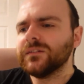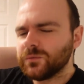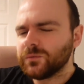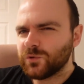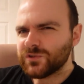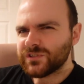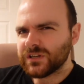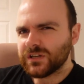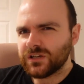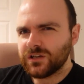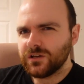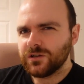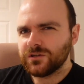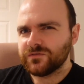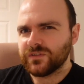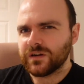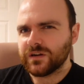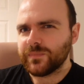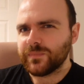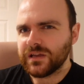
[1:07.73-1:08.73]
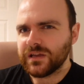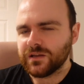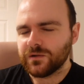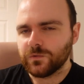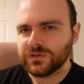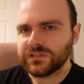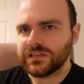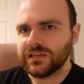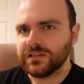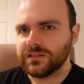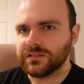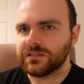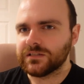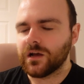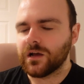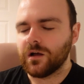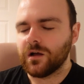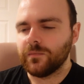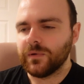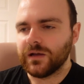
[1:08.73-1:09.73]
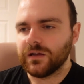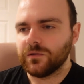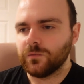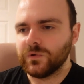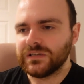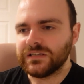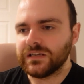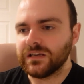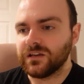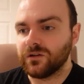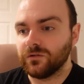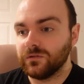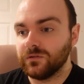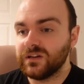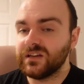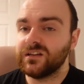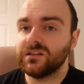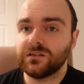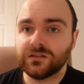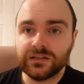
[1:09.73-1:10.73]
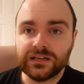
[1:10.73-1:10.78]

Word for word: Wasn't a huge fan of peated whiskey at the start of my whiskey career,